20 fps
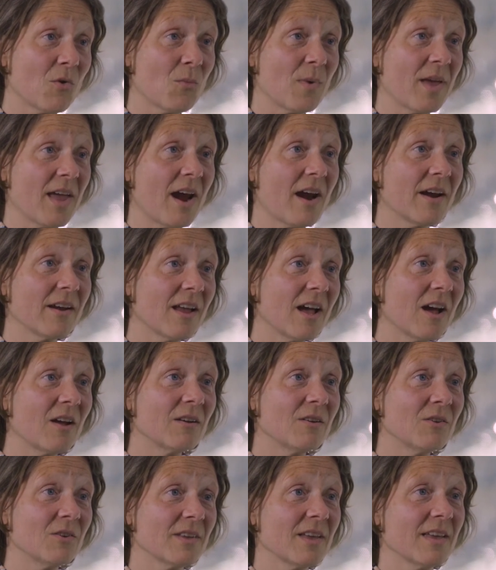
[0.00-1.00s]
we are
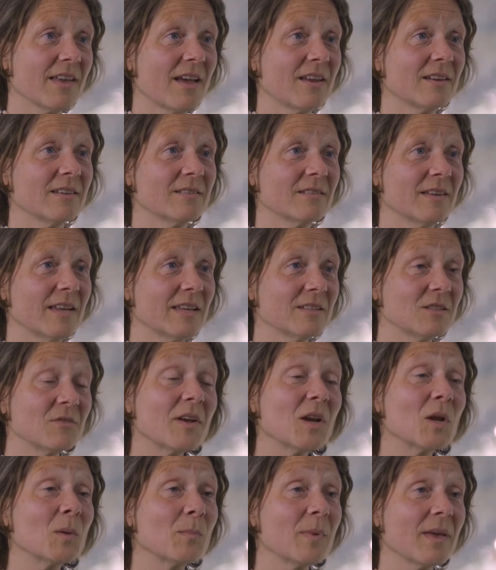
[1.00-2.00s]
now looking at
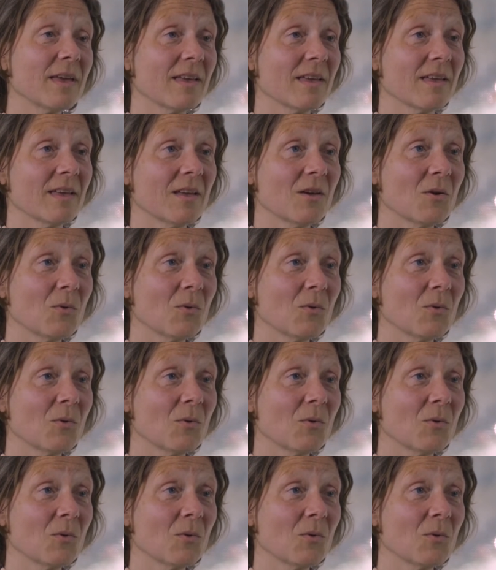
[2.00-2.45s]
developing